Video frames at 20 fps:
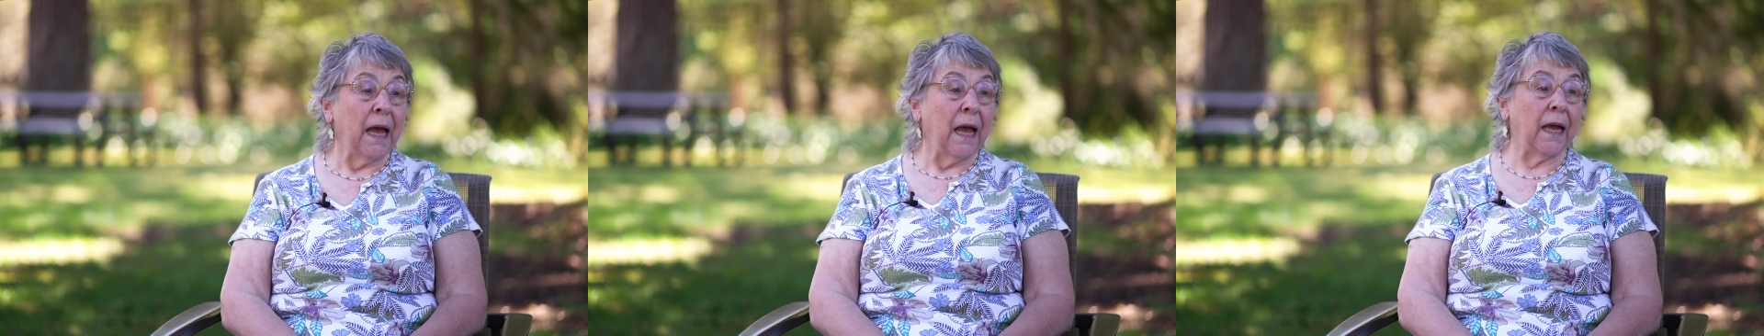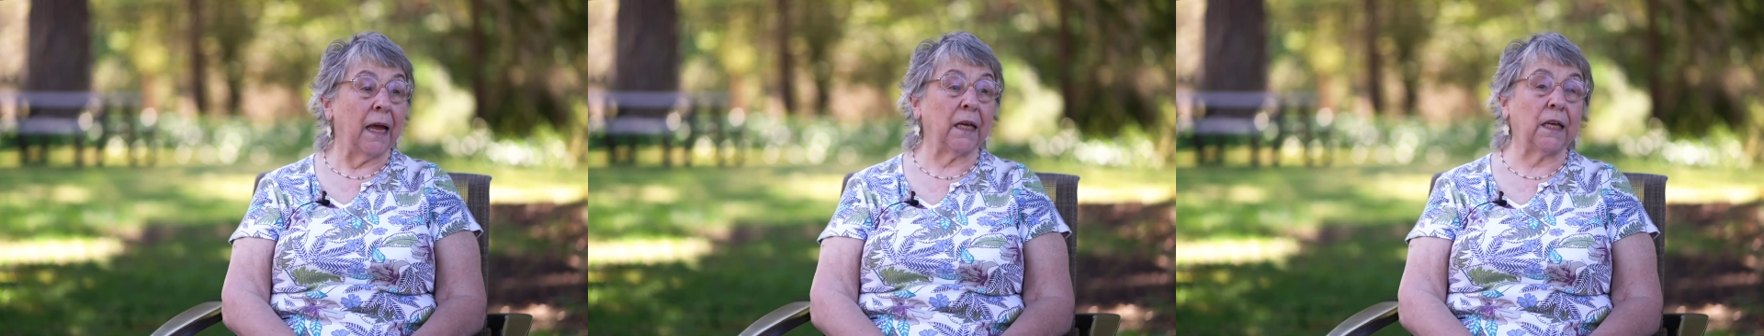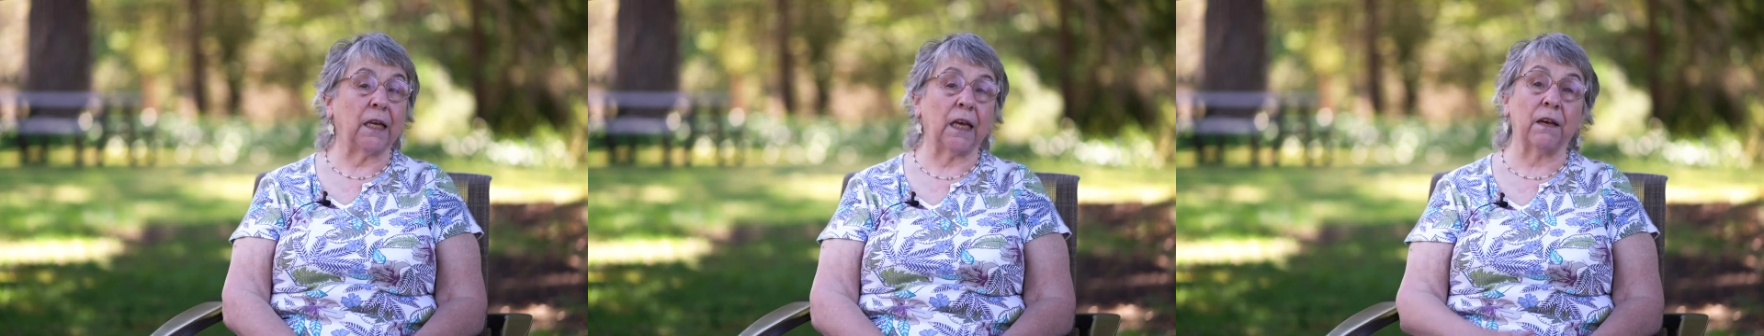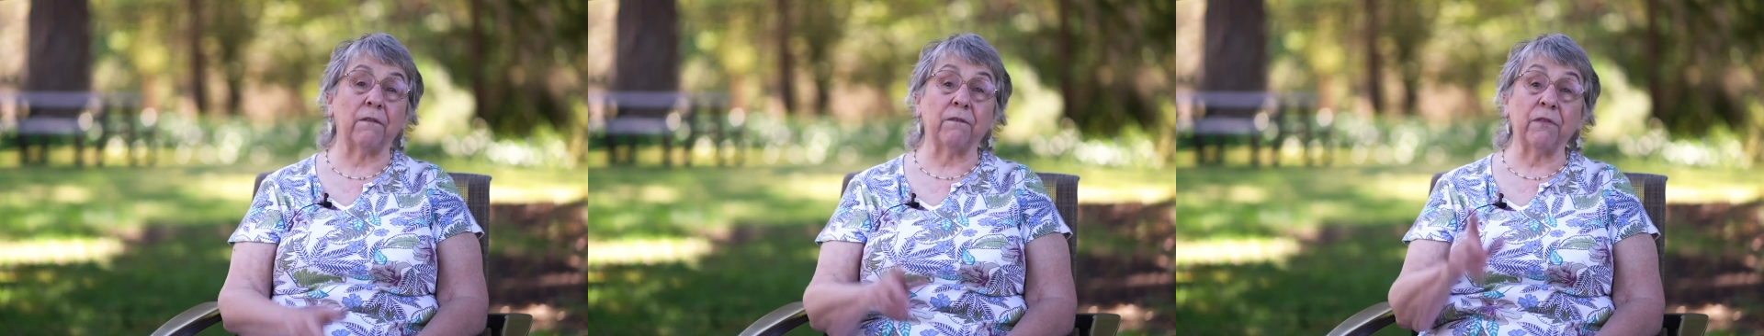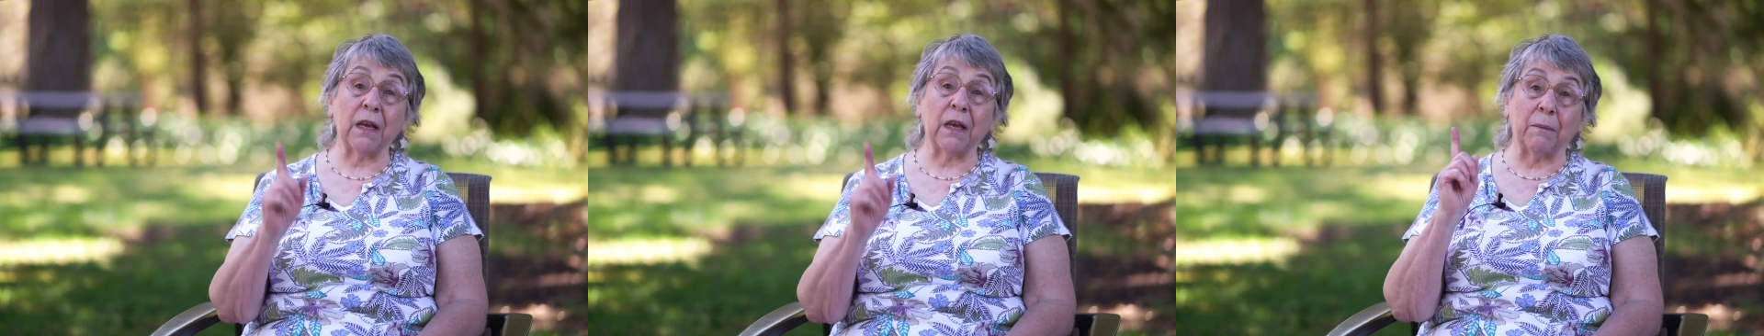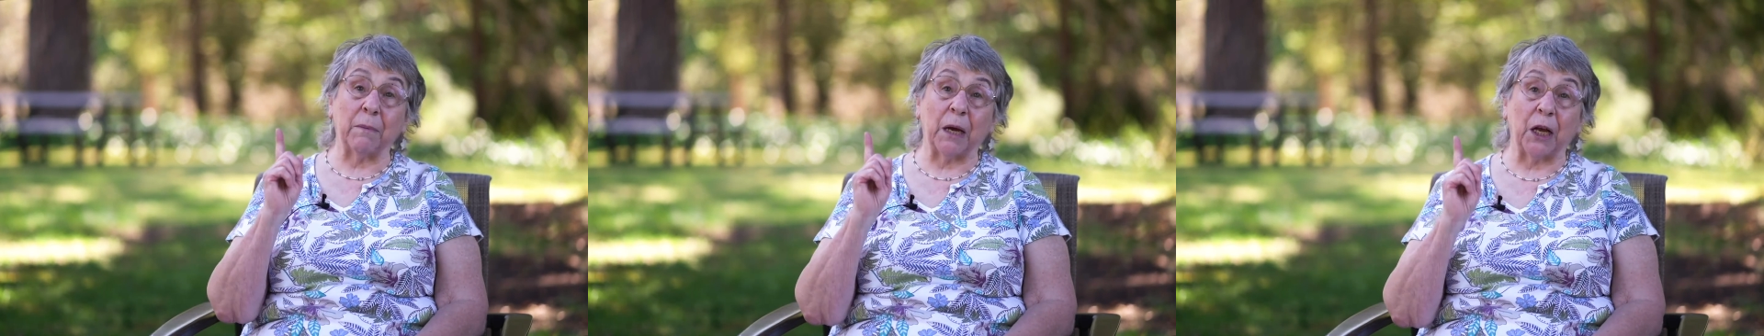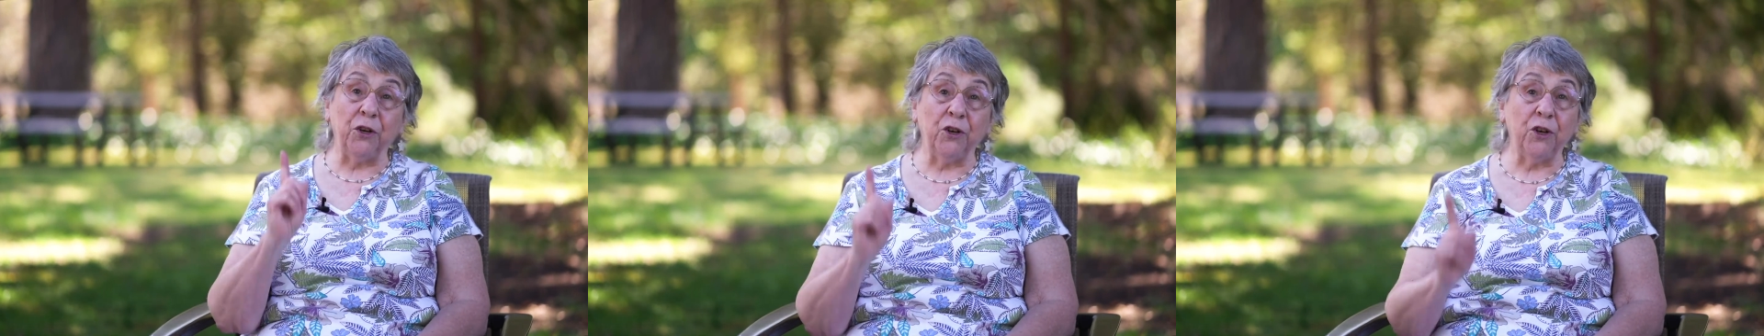and give
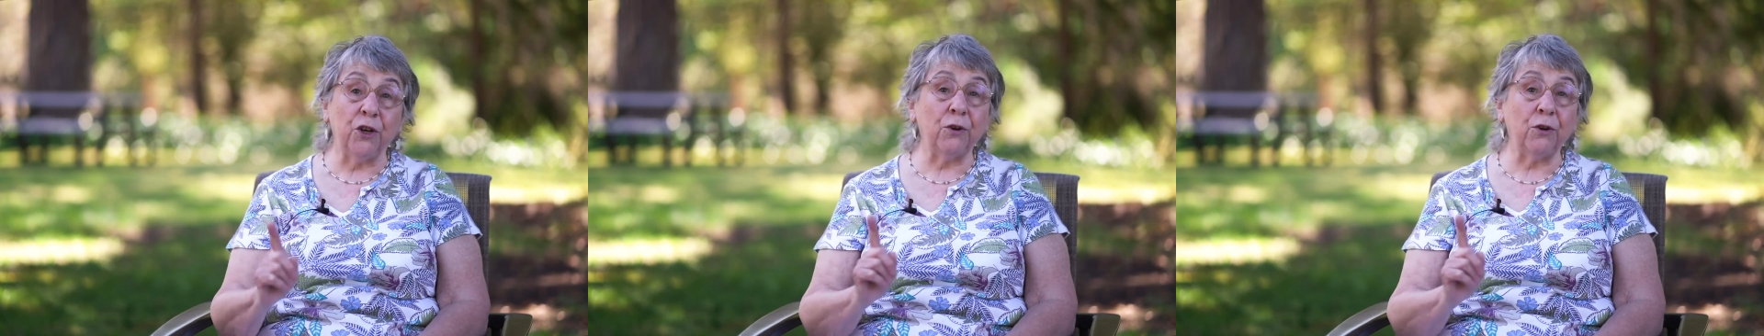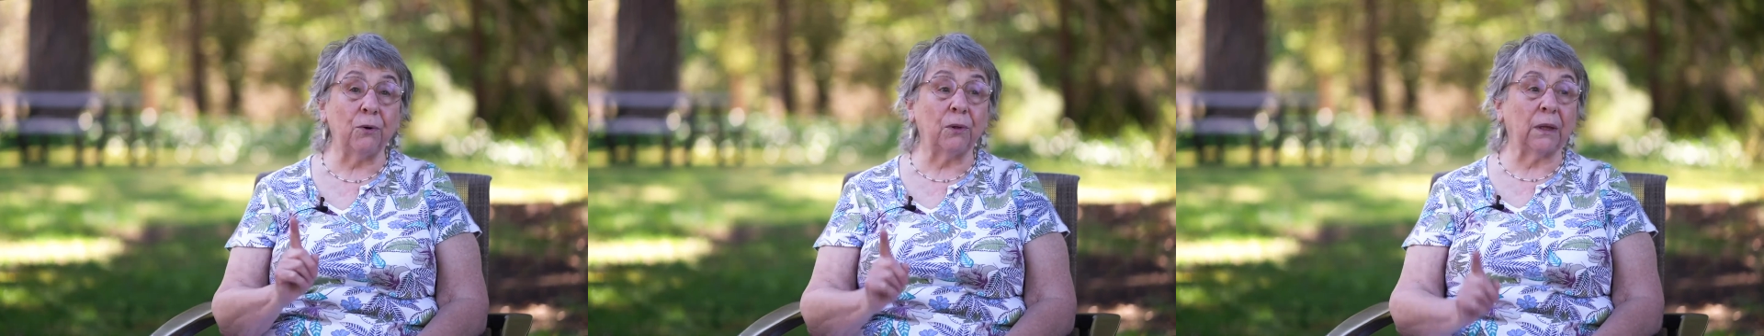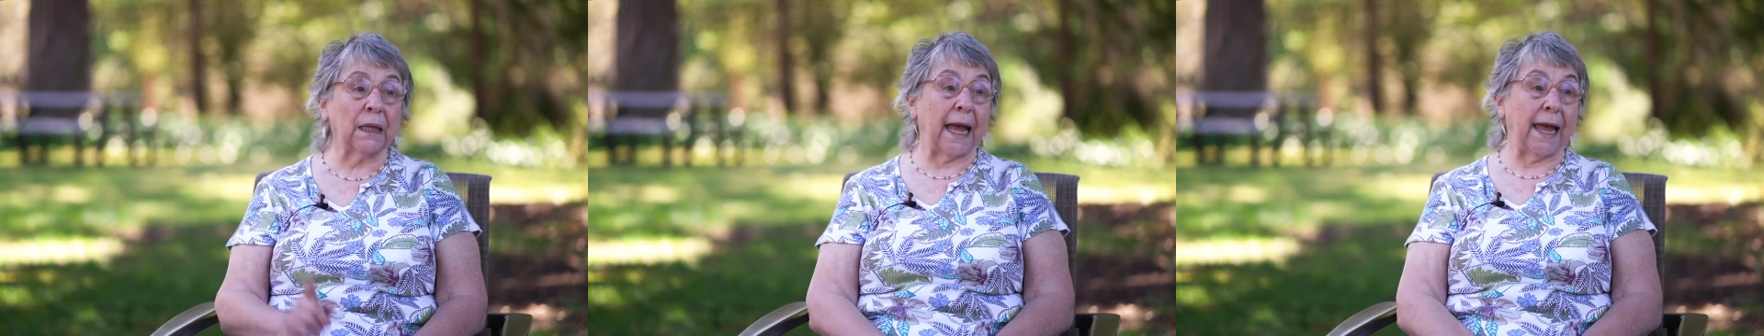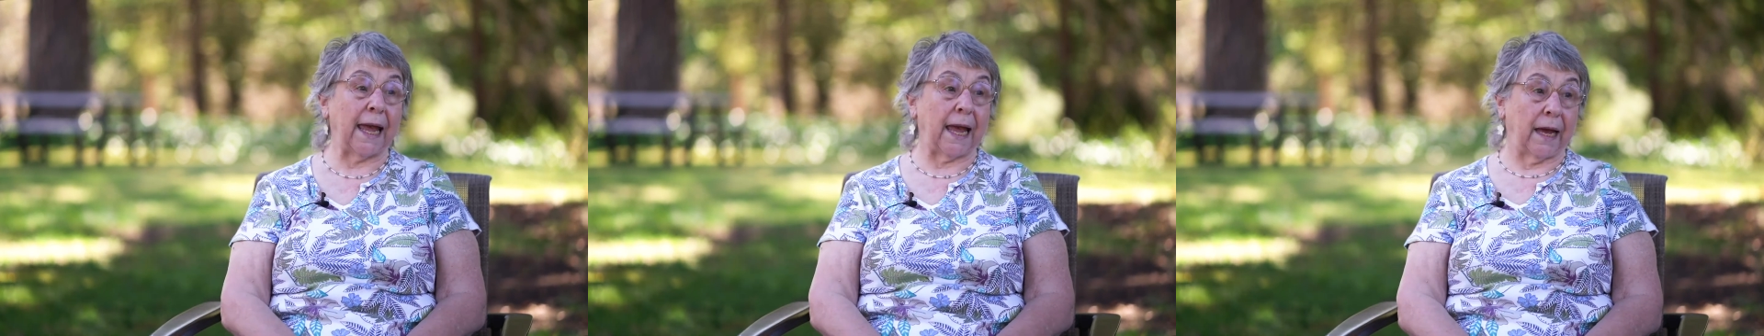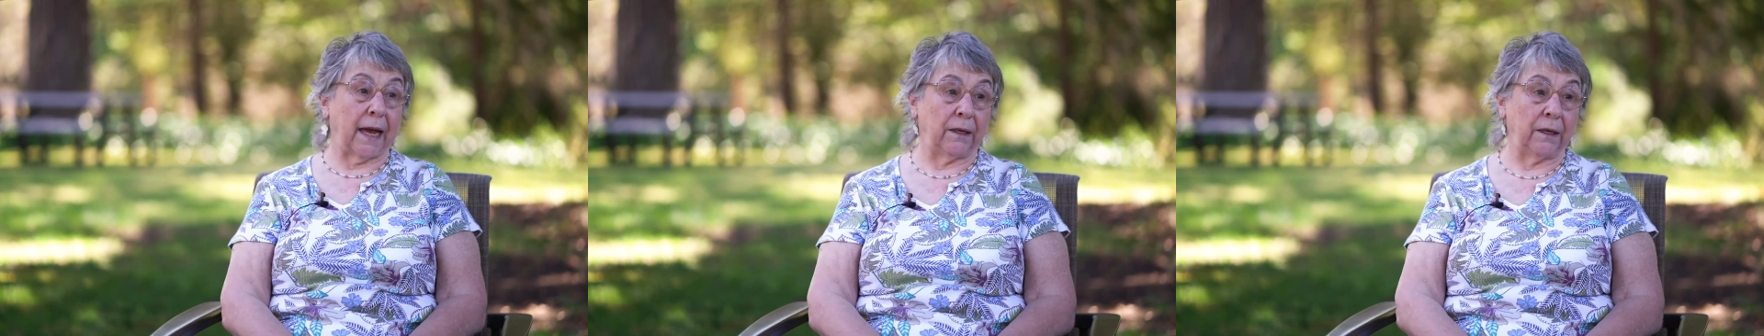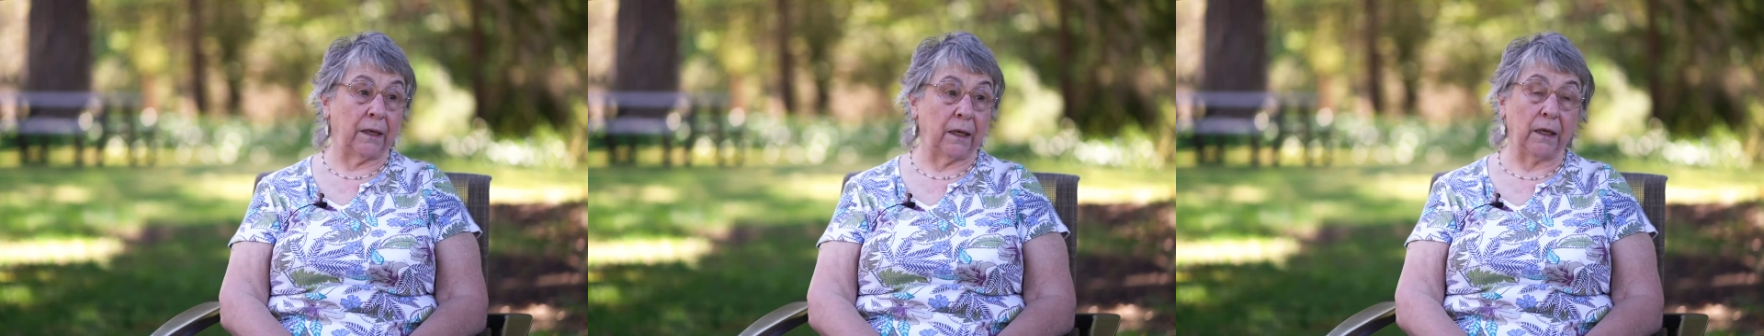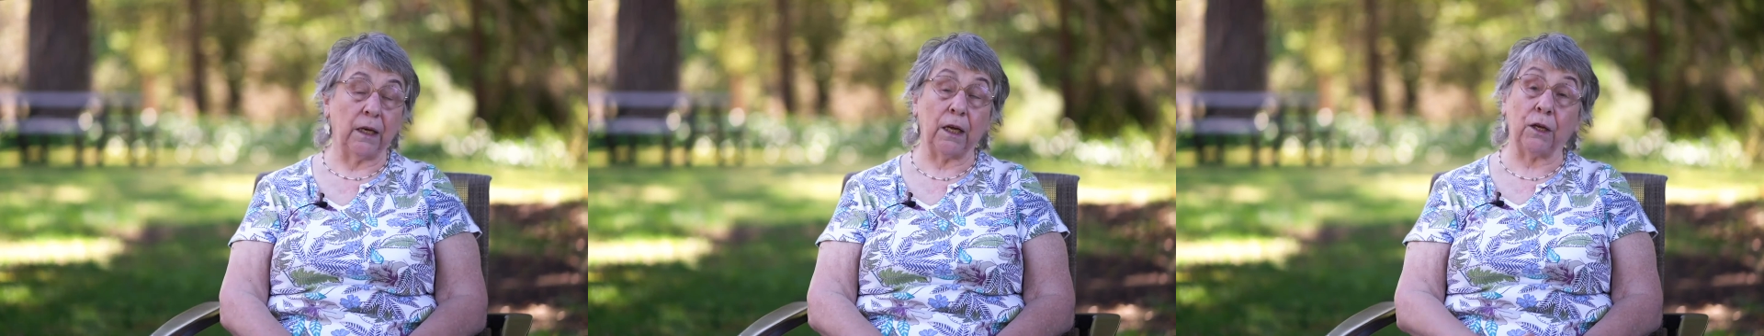them a new land.